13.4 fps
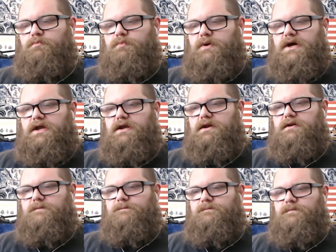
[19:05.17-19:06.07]
But
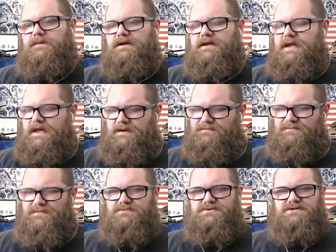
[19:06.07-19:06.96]
again,
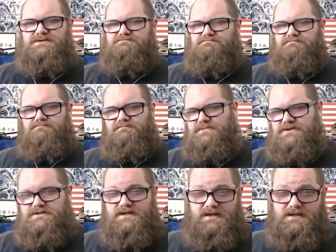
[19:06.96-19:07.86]
just
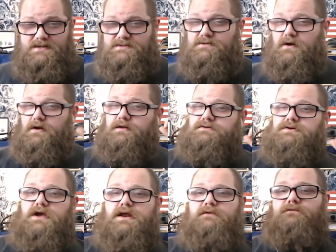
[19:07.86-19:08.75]
getting started,
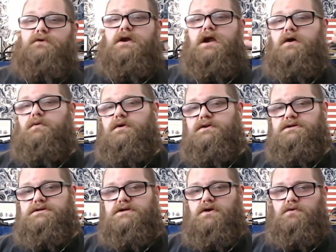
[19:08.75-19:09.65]
trying to figure out where
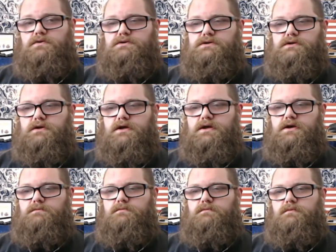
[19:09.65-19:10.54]
this goes,
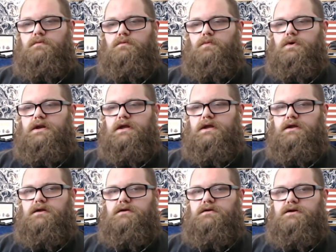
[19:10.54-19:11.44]
what I
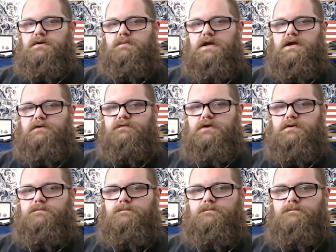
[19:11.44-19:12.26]
can make of it.